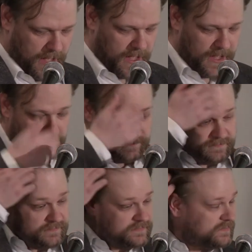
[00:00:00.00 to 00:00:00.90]
Um,
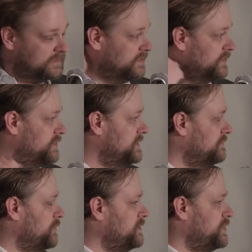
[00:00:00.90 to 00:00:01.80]

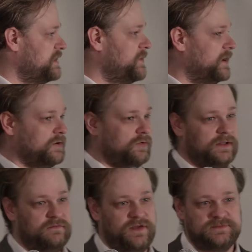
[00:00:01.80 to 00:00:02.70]
when you think about
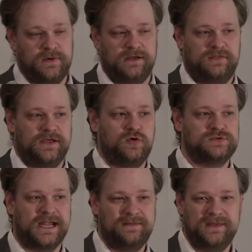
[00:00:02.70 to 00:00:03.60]
Google and Facebook and you think
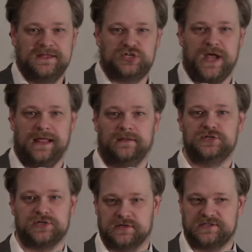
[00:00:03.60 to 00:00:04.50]
who's going to be the
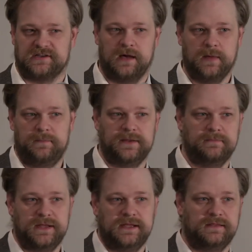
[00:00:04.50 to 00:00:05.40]
challenger to come up
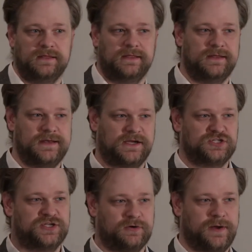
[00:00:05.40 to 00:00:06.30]
and be the, the
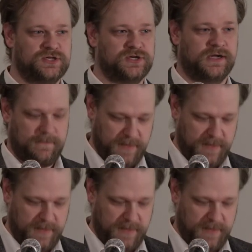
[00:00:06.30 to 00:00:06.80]
next generation